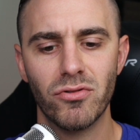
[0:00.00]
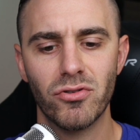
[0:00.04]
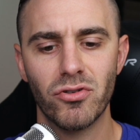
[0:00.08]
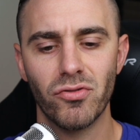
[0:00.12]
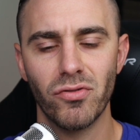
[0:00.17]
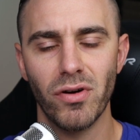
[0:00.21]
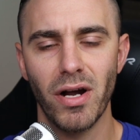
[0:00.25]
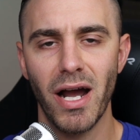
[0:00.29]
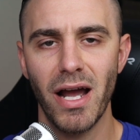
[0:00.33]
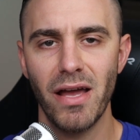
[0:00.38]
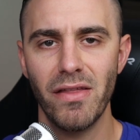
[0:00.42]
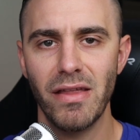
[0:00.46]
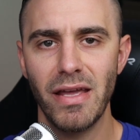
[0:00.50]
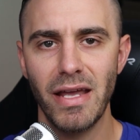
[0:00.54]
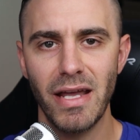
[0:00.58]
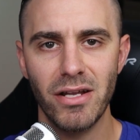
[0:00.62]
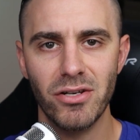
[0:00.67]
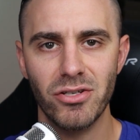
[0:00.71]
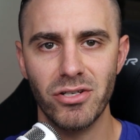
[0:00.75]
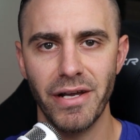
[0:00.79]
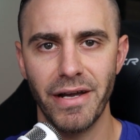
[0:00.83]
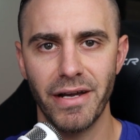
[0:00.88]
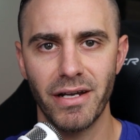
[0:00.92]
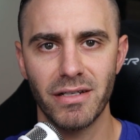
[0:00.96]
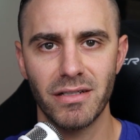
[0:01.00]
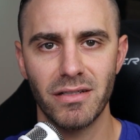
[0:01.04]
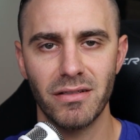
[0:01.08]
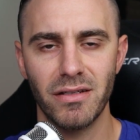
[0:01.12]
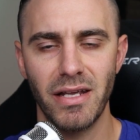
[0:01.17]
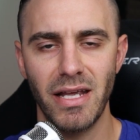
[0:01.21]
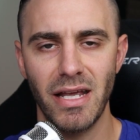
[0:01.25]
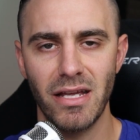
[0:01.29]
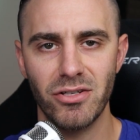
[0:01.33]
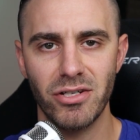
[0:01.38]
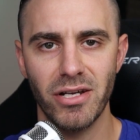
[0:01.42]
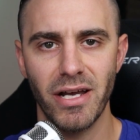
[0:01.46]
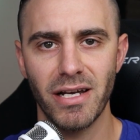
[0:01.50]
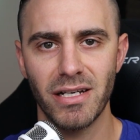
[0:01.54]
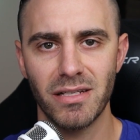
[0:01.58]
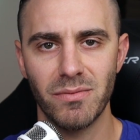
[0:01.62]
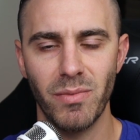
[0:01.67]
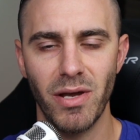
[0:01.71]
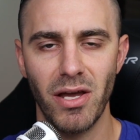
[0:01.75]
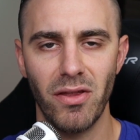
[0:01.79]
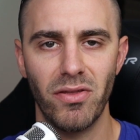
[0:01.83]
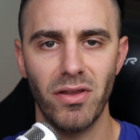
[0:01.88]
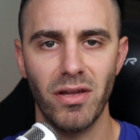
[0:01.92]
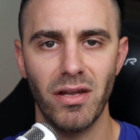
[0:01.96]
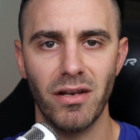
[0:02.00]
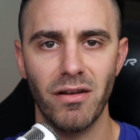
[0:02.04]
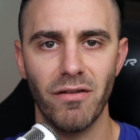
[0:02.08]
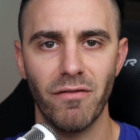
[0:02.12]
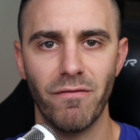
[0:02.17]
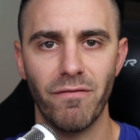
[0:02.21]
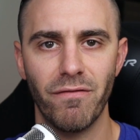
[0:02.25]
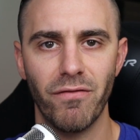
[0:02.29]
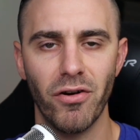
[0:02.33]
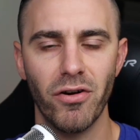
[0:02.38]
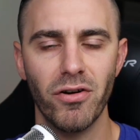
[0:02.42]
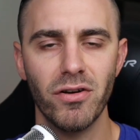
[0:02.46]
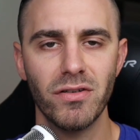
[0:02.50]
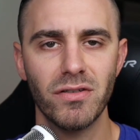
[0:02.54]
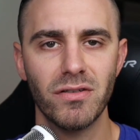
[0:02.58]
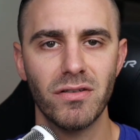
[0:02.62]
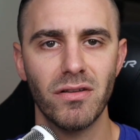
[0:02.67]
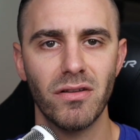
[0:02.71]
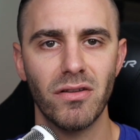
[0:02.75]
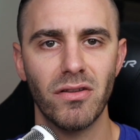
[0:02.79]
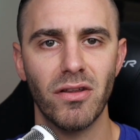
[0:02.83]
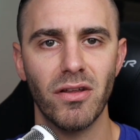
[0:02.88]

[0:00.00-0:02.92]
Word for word: try the Ajax Ajax method first.